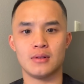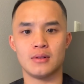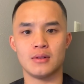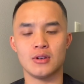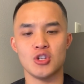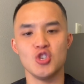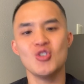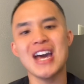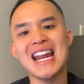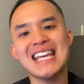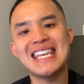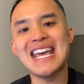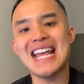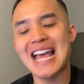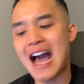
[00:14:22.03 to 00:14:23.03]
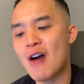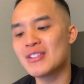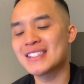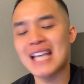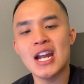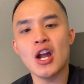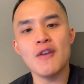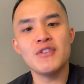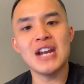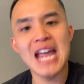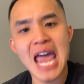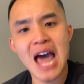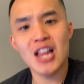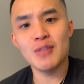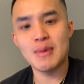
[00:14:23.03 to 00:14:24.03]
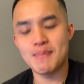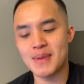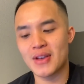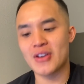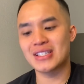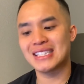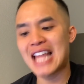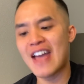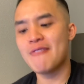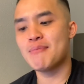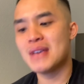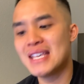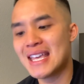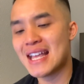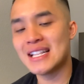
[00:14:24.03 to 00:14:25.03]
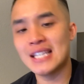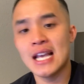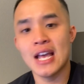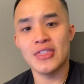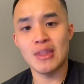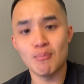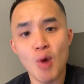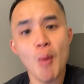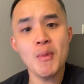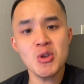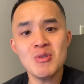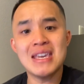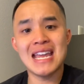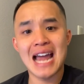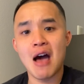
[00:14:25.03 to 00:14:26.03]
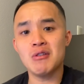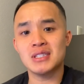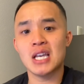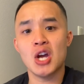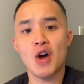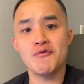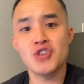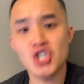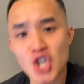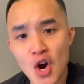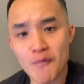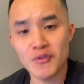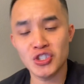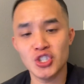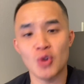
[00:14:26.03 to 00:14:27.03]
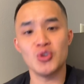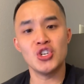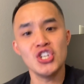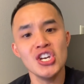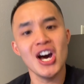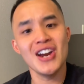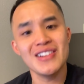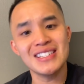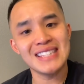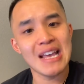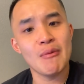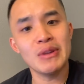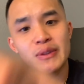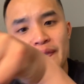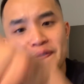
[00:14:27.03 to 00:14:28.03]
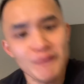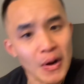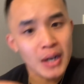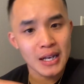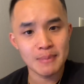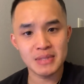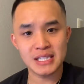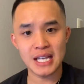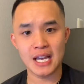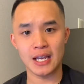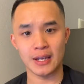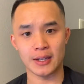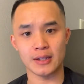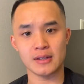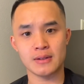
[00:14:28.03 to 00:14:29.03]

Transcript: You gotta get outside of your element, because life begins the moment you get outside of your comfort zone. Do you understand what the fuck I'm saying?